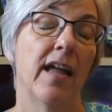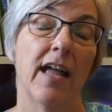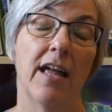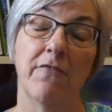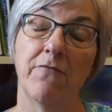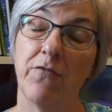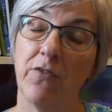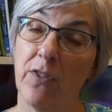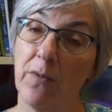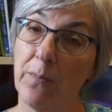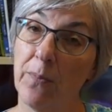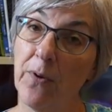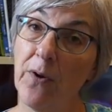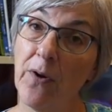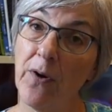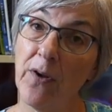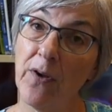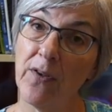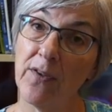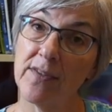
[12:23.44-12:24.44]
And for the
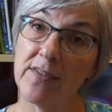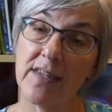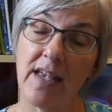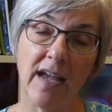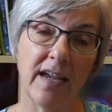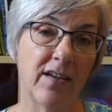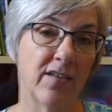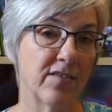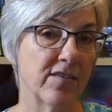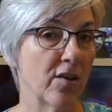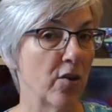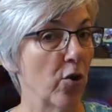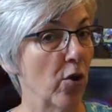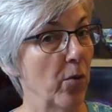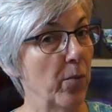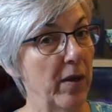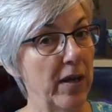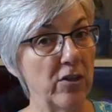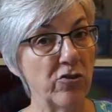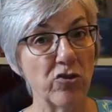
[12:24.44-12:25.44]
purls, I use a
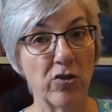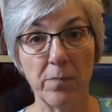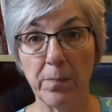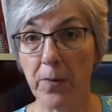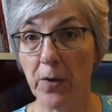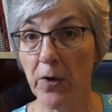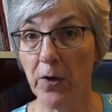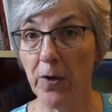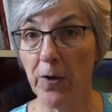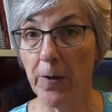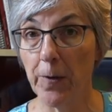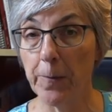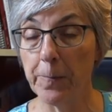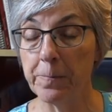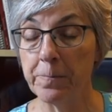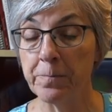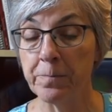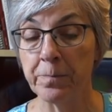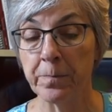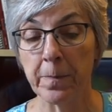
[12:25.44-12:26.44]
Norwegian purl.
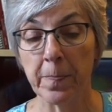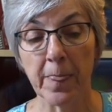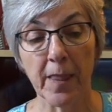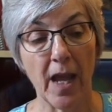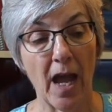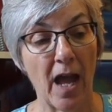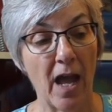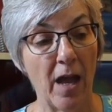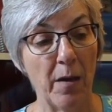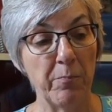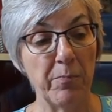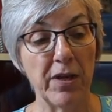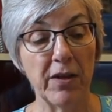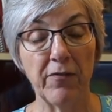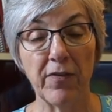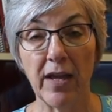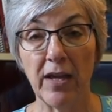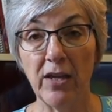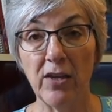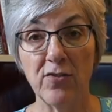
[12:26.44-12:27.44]
But
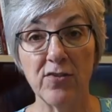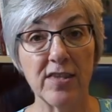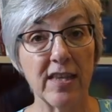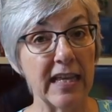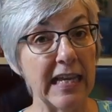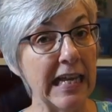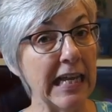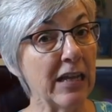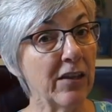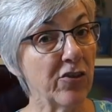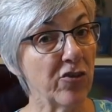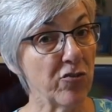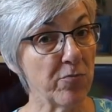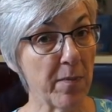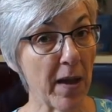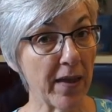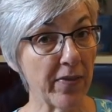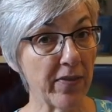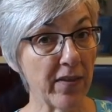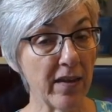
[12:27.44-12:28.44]
if I use the English
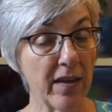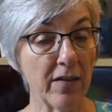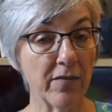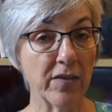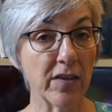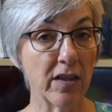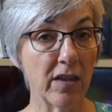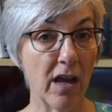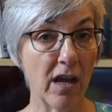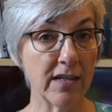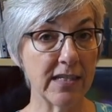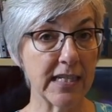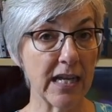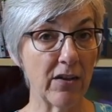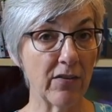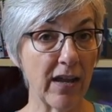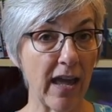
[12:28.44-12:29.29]
method of long tail